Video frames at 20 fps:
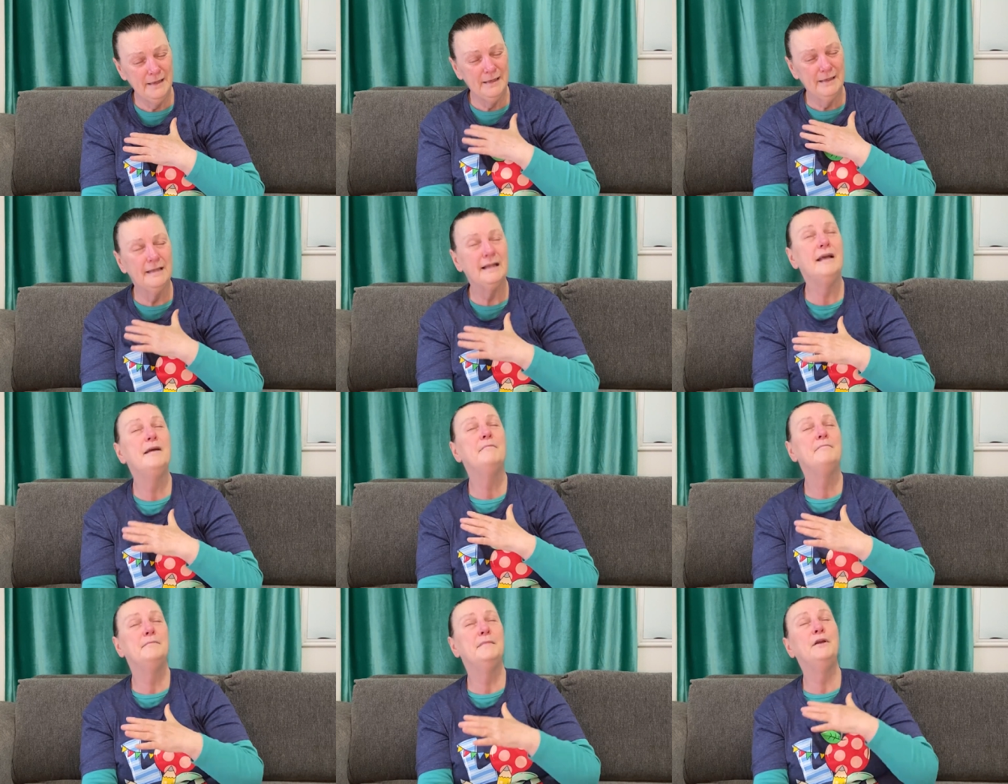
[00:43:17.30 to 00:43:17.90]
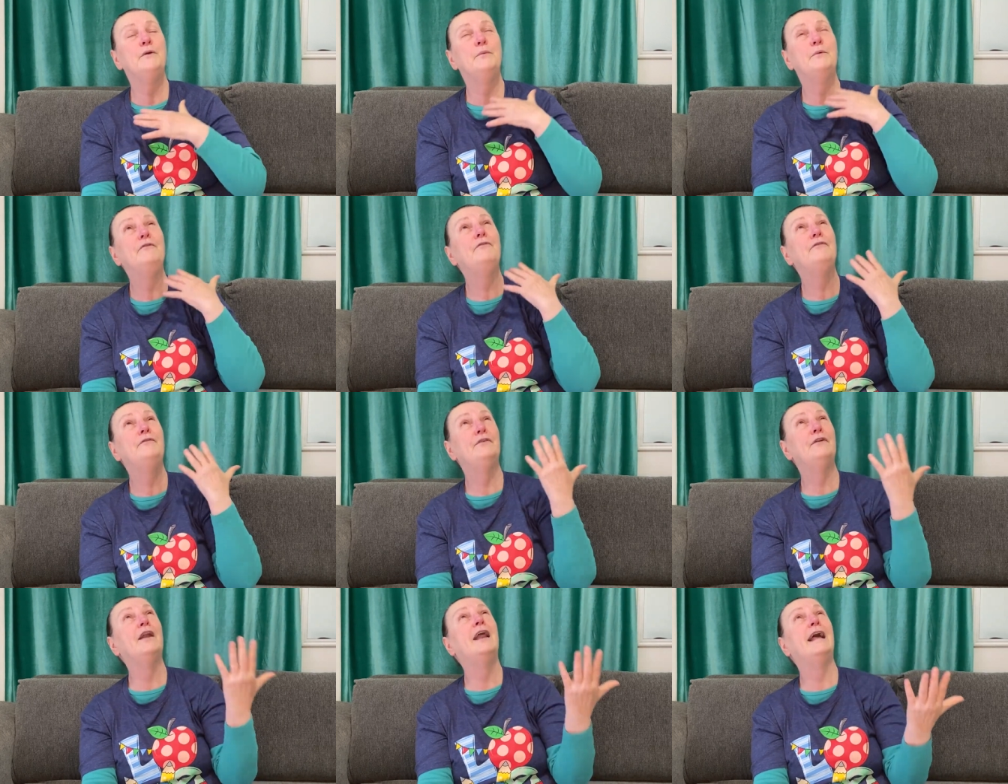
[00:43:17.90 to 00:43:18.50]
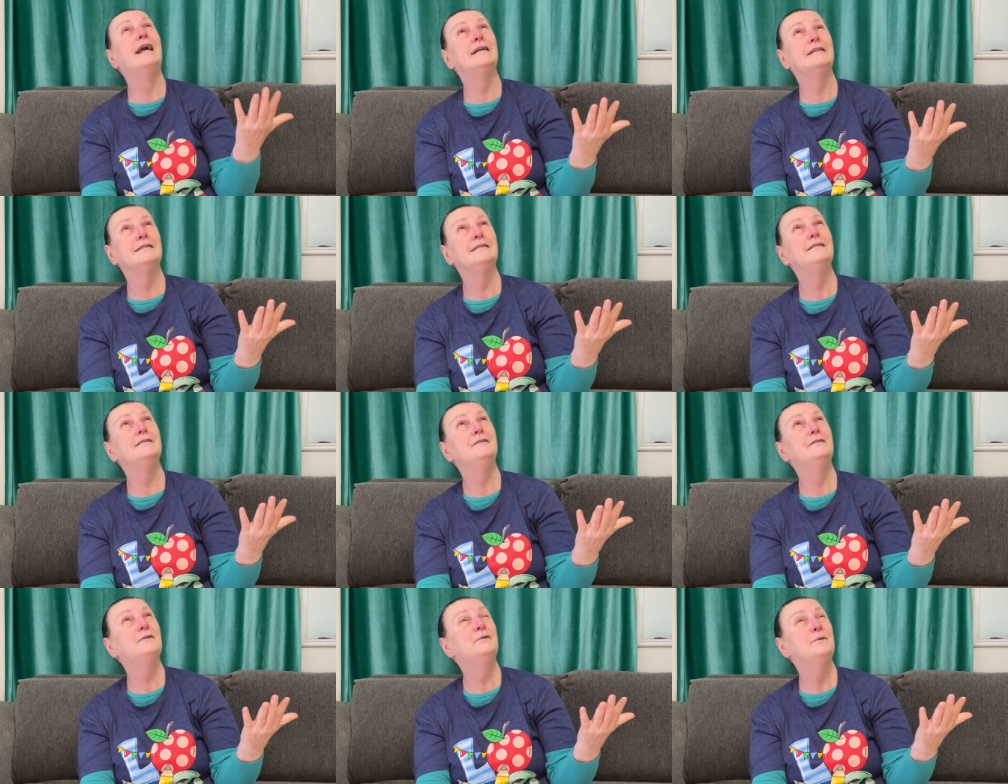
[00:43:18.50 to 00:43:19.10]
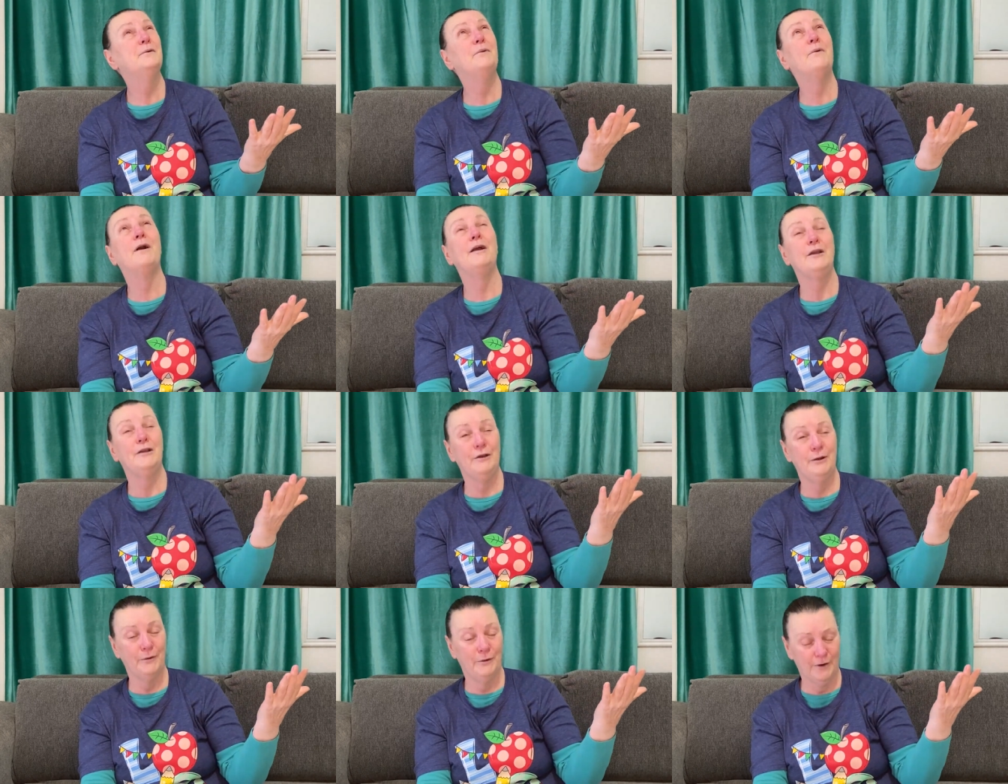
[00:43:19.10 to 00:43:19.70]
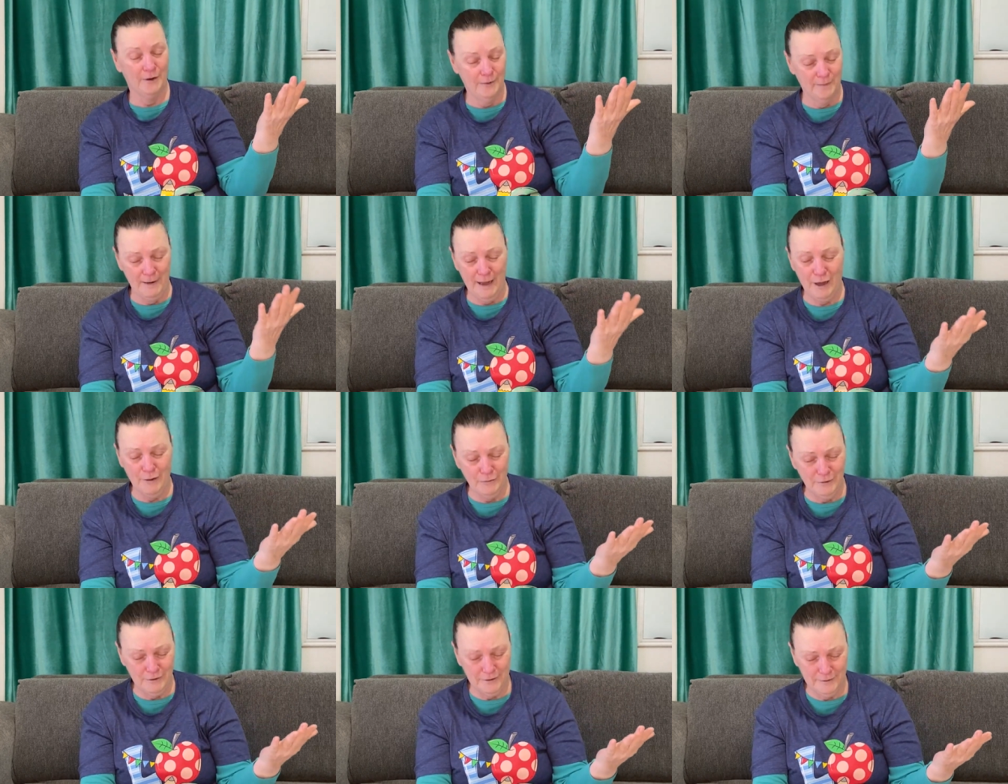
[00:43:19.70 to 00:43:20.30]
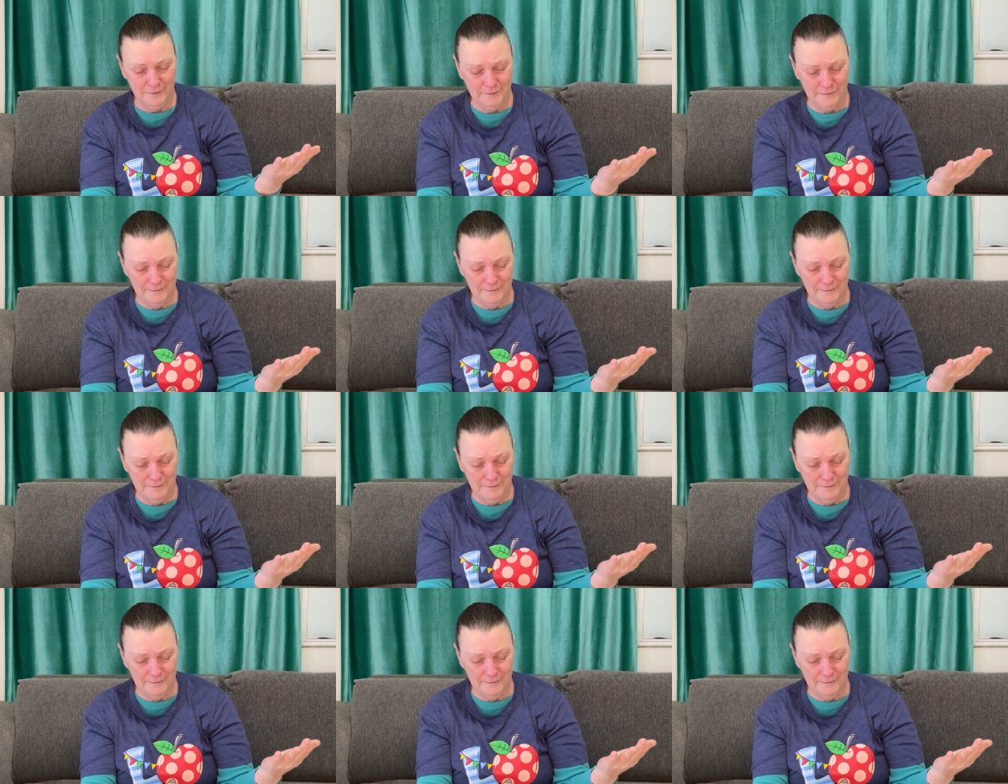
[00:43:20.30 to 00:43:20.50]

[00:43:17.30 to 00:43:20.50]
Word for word: Let me reflect what you are about.